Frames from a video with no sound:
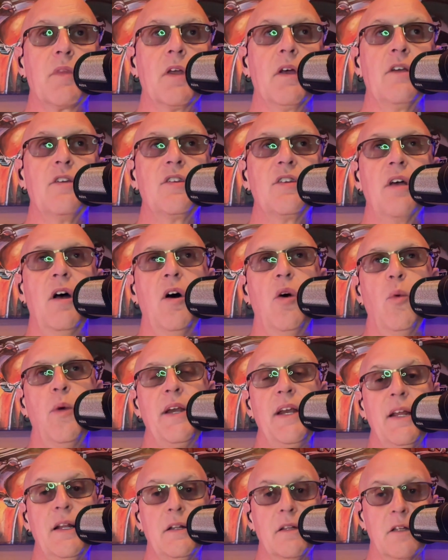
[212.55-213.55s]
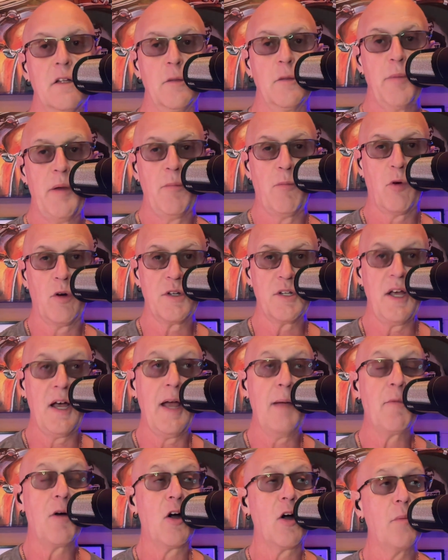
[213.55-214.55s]
So we need a little bit more
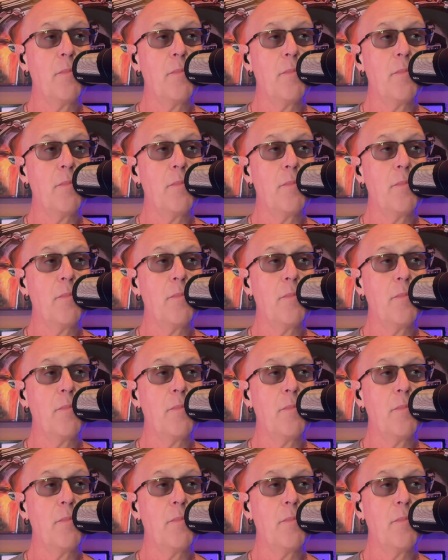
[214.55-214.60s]
time. Our